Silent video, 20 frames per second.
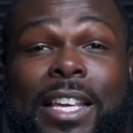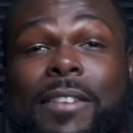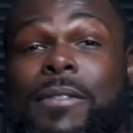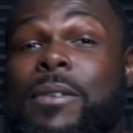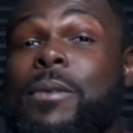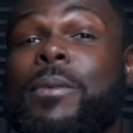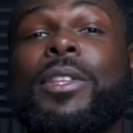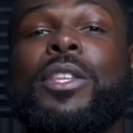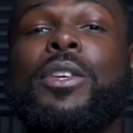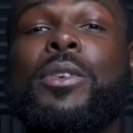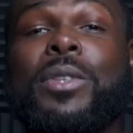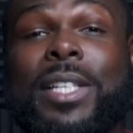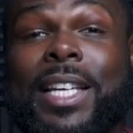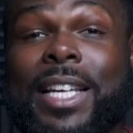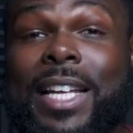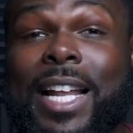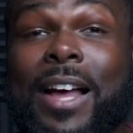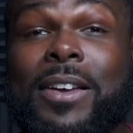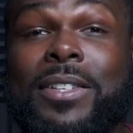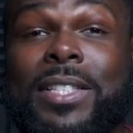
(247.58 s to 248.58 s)
Even with
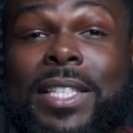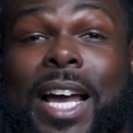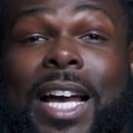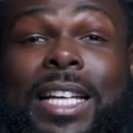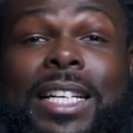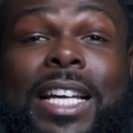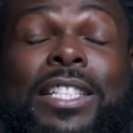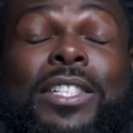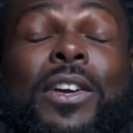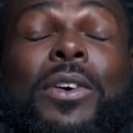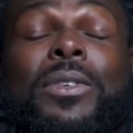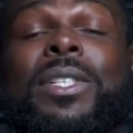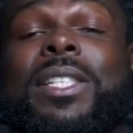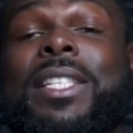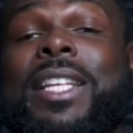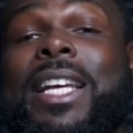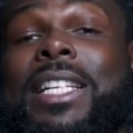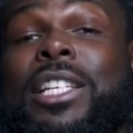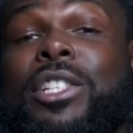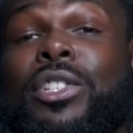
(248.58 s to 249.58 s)
using it outside, I
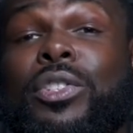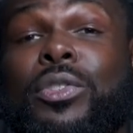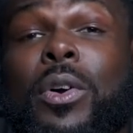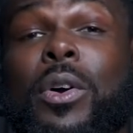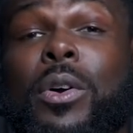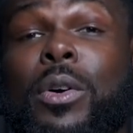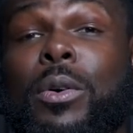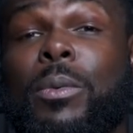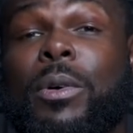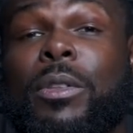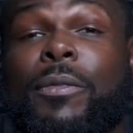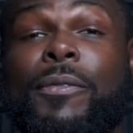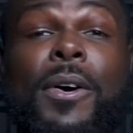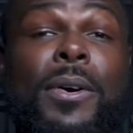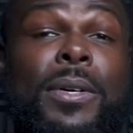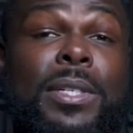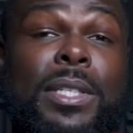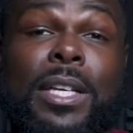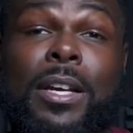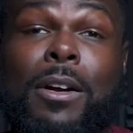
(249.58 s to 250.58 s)
noticed that it struggled with
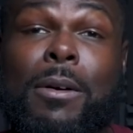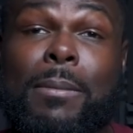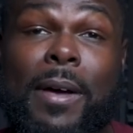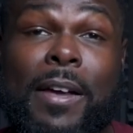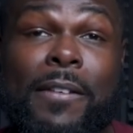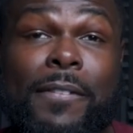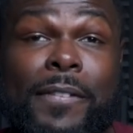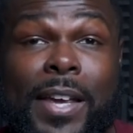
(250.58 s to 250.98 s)
focusing on my